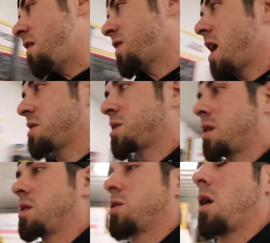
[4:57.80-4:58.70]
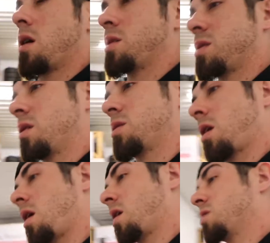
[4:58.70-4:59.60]
of the S-Series and RS-Series
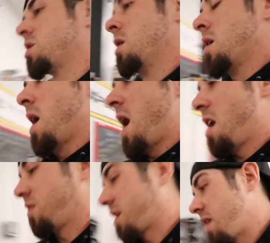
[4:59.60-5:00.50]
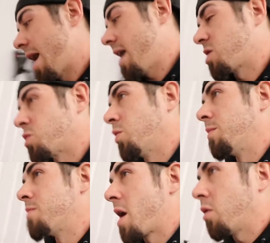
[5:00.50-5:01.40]
cars have like the actual
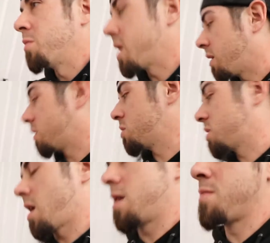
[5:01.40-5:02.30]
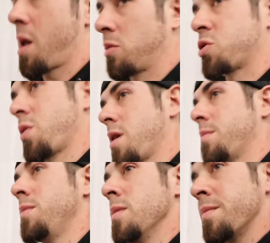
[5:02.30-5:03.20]
metal mirrors and metal
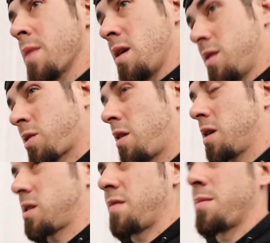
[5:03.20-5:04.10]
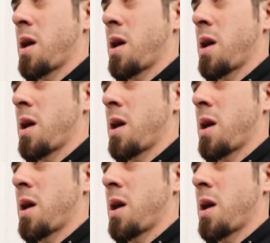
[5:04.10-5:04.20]
trim. This car does have the